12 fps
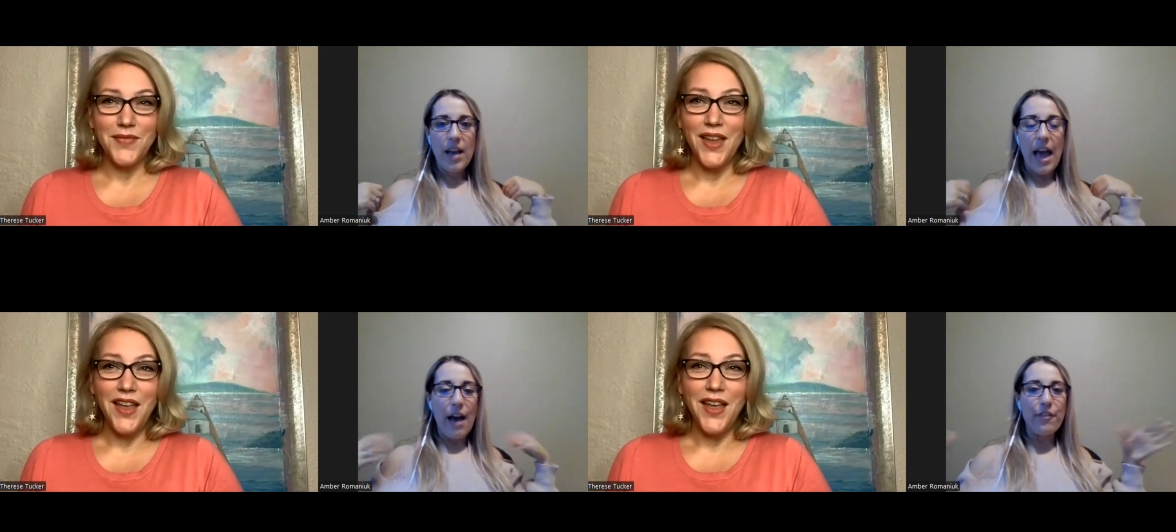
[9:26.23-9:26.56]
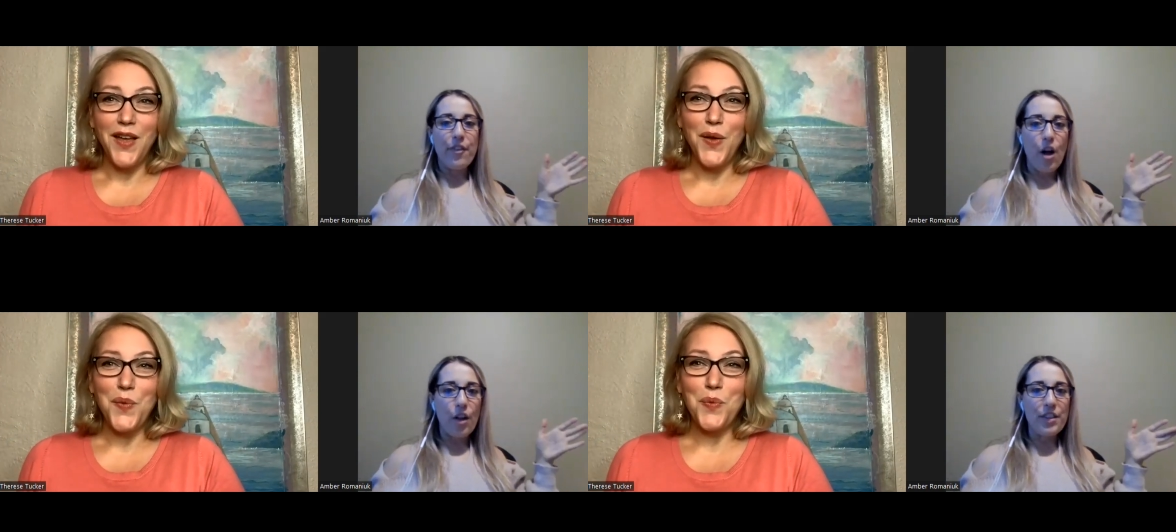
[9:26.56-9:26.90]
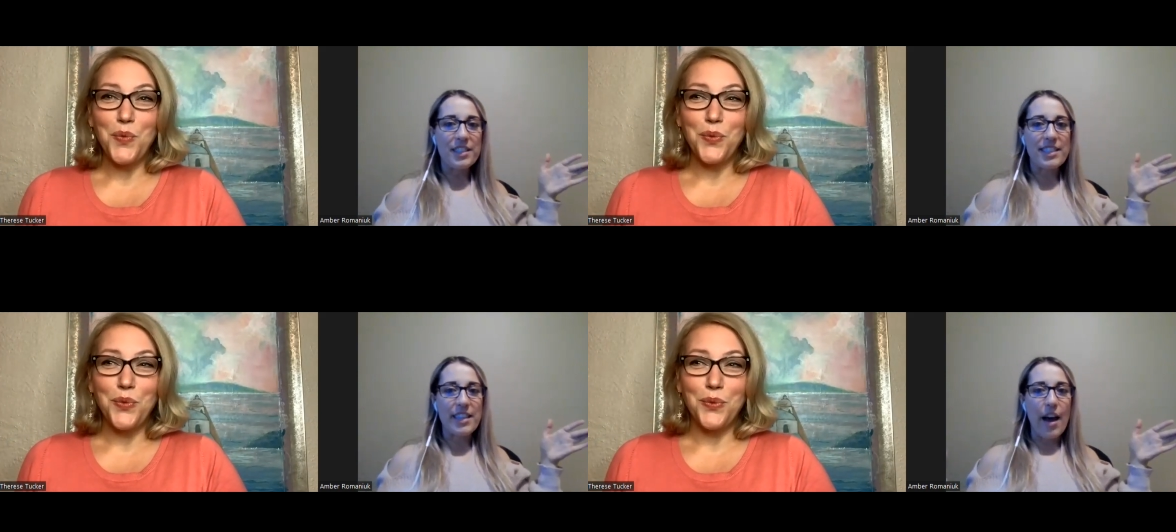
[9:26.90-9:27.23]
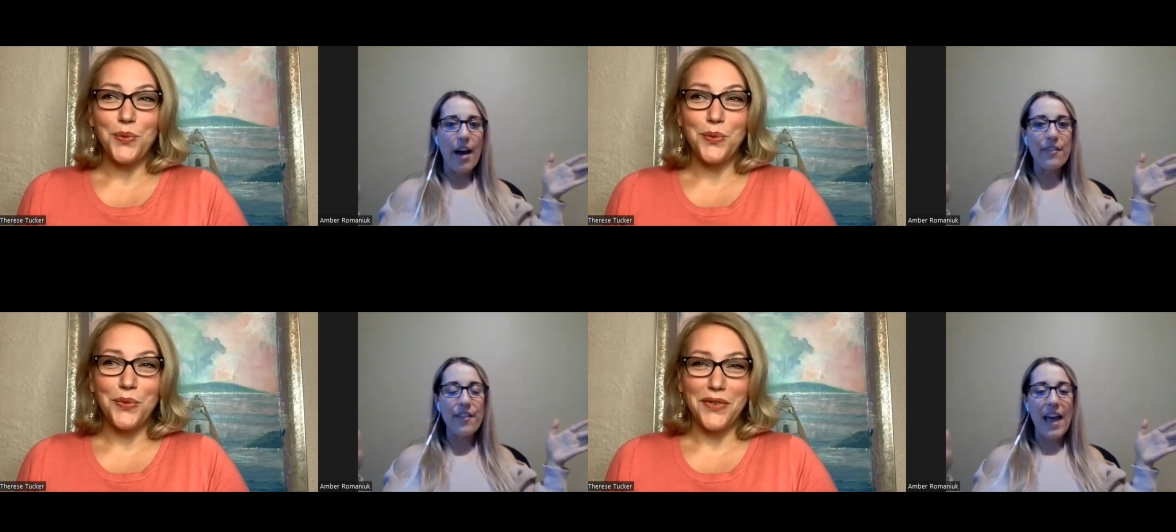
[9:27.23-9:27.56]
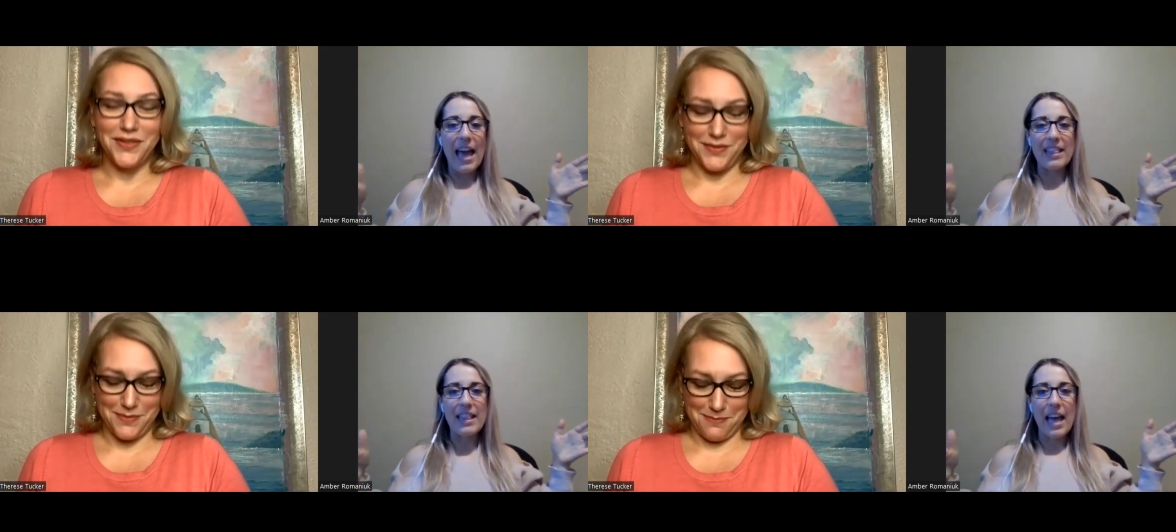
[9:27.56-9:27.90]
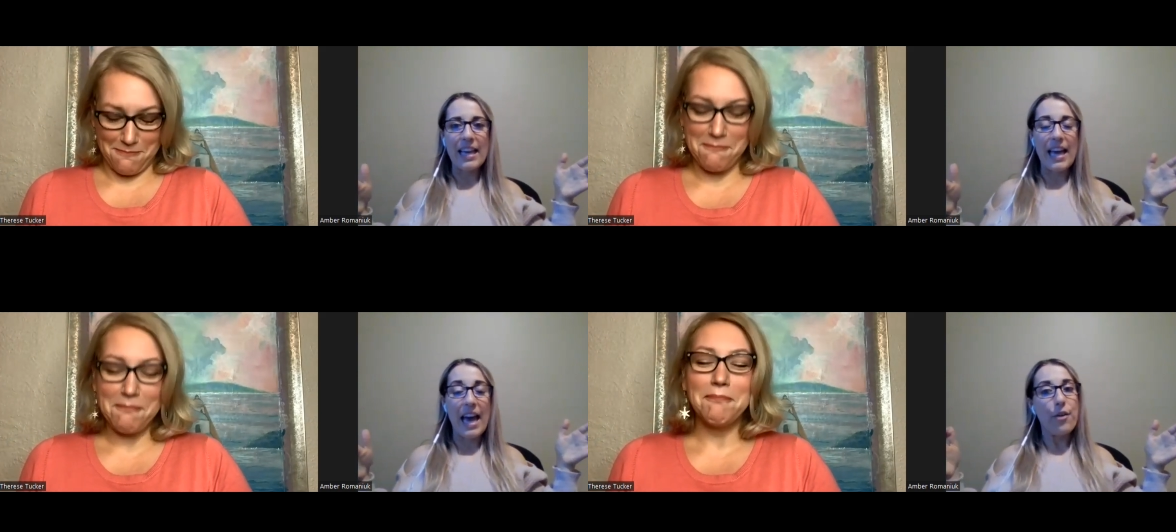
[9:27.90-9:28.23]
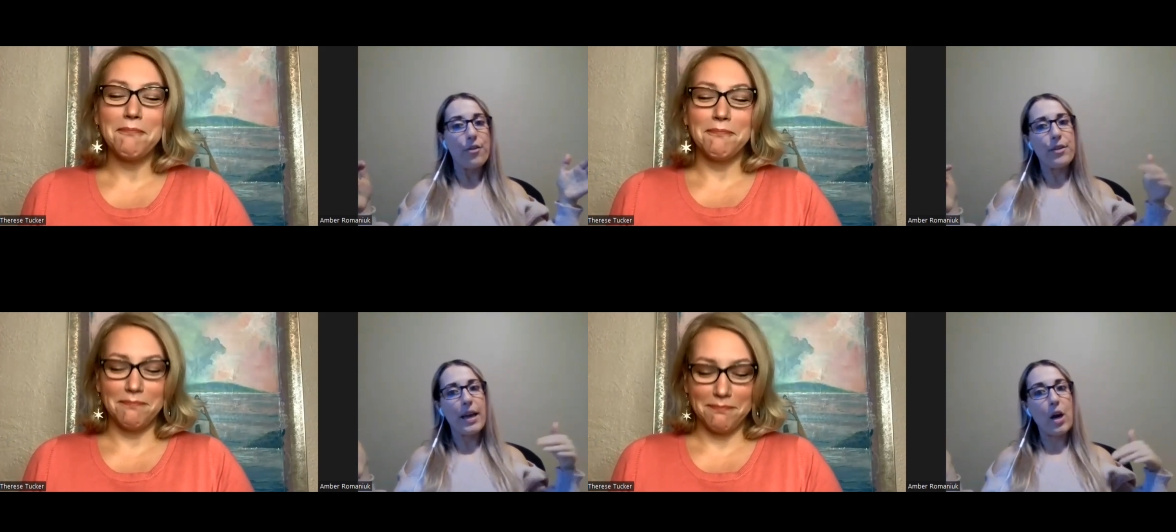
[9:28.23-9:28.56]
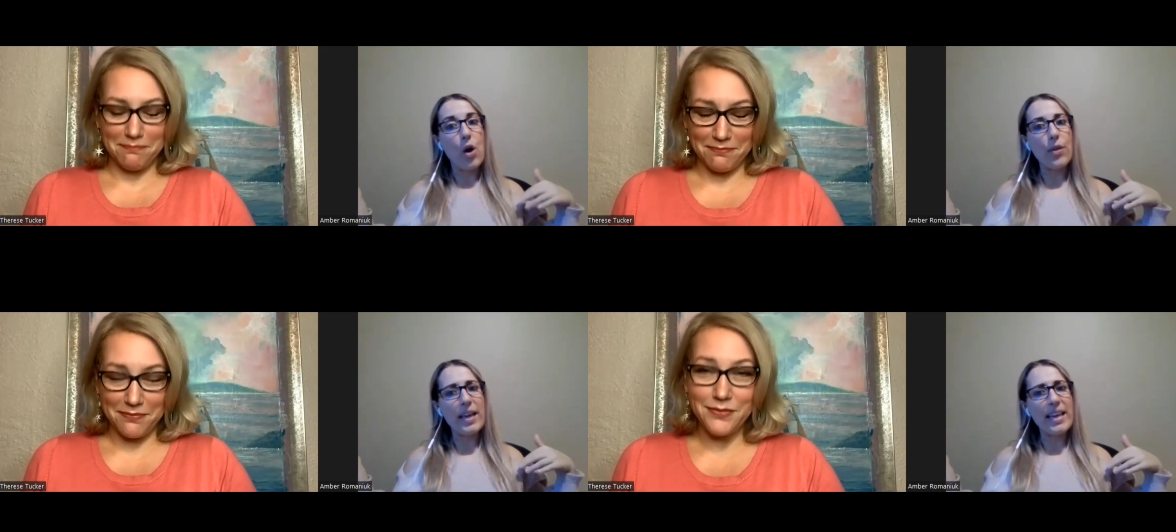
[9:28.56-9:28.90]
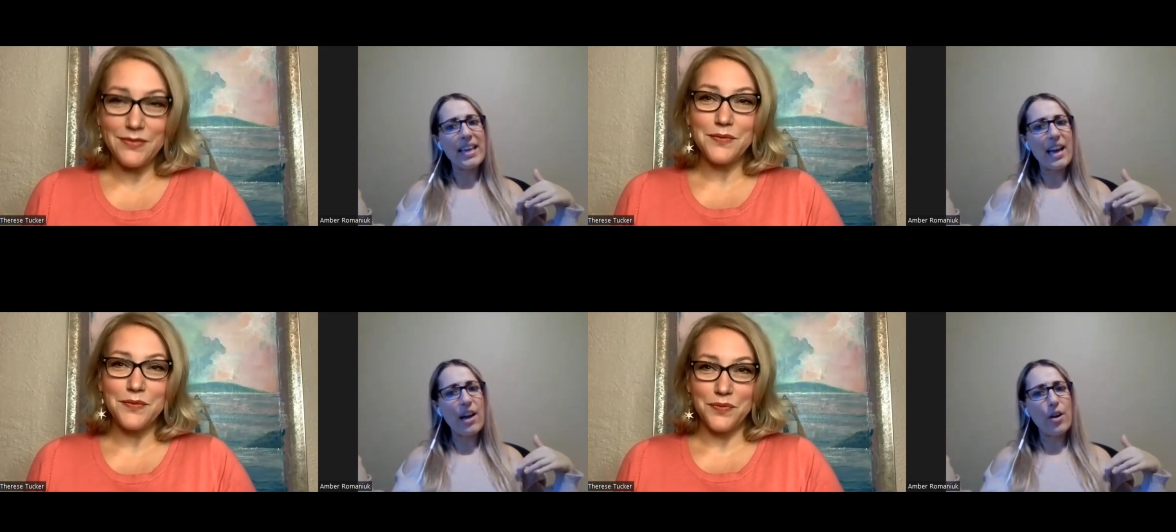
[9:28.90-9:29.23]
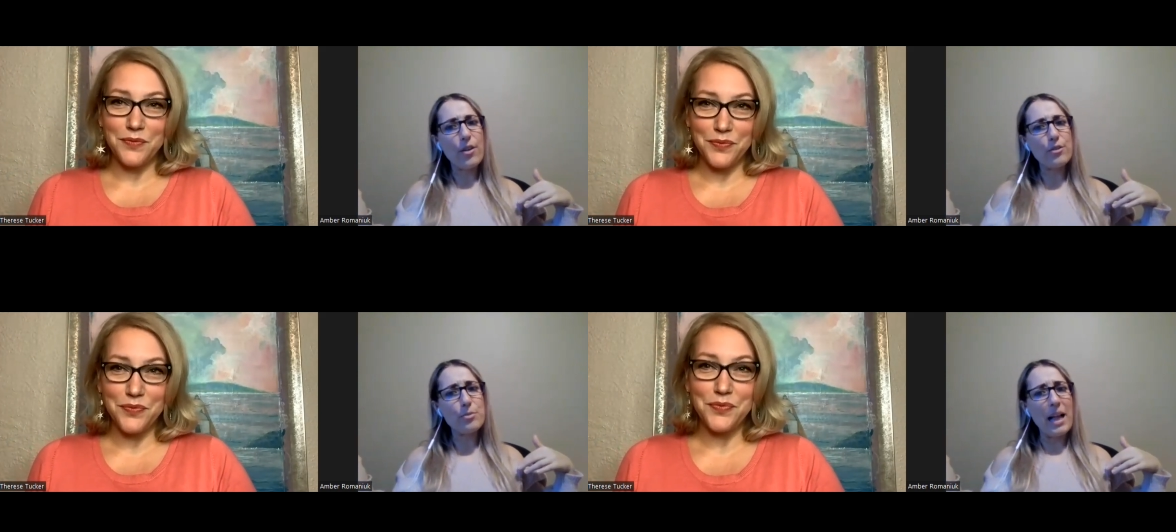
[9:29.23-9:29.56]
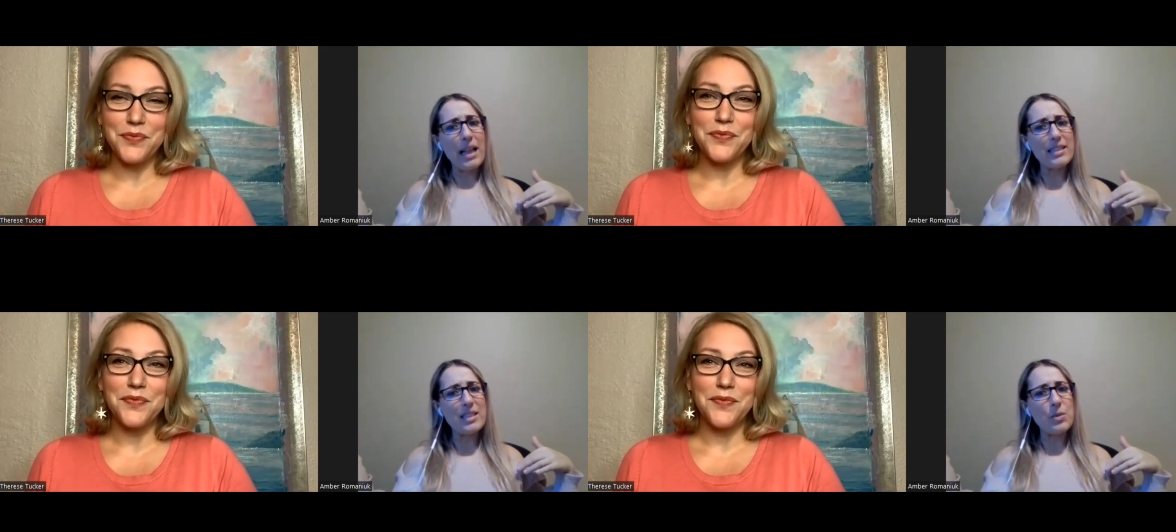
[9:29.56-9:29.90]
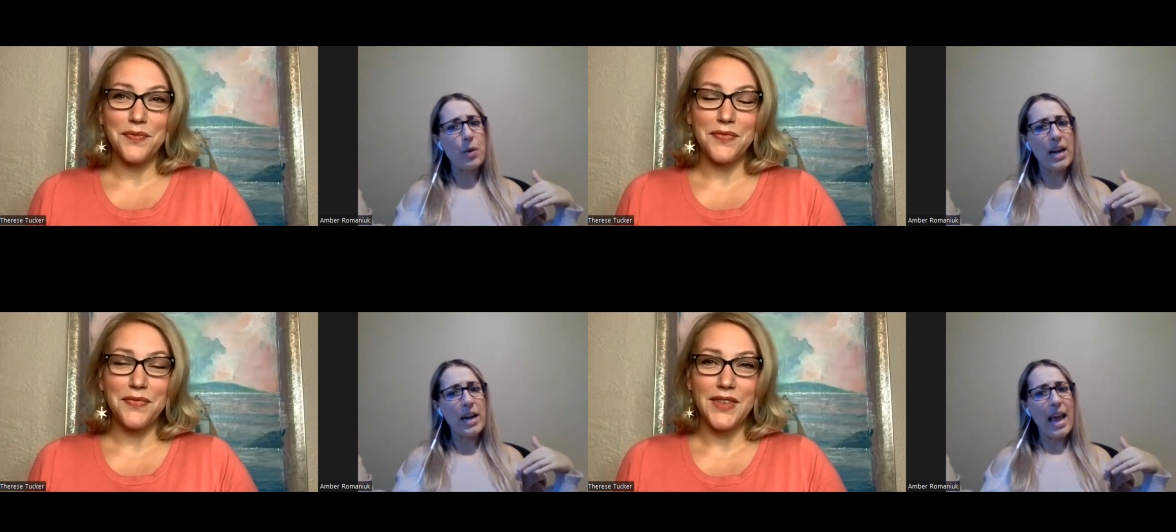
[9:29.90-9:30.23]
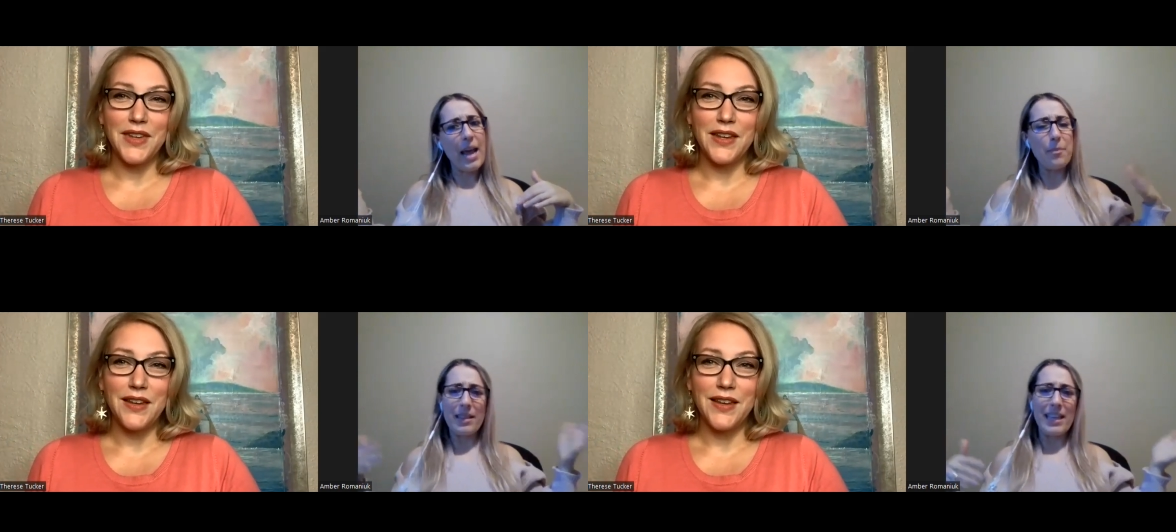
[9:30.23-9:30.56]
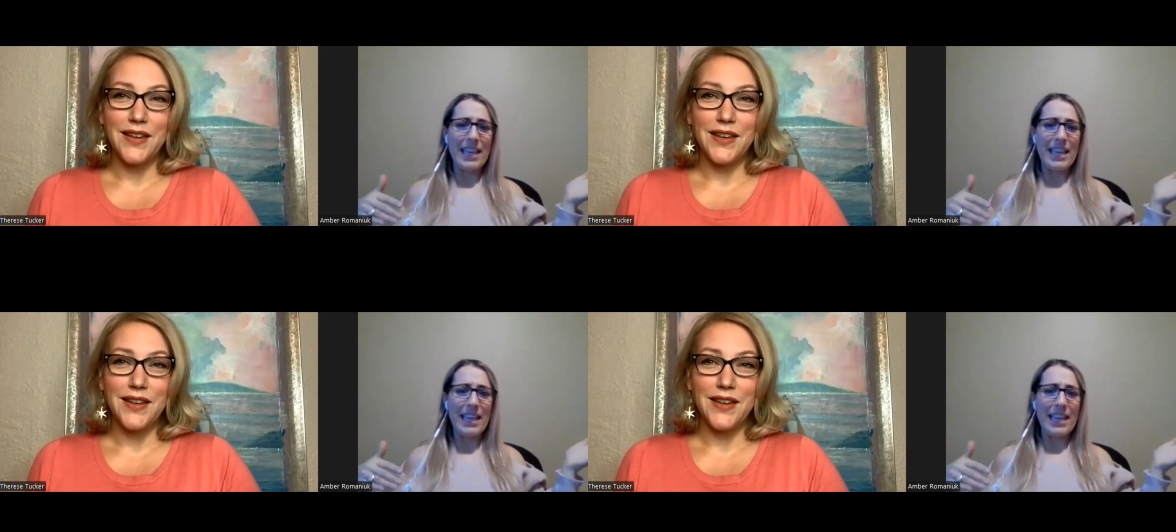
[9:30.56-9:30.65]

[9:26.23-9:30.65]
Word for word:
Speaker 1: F all the stuff and like how they're like, oh, they can count all those ballots in one night, but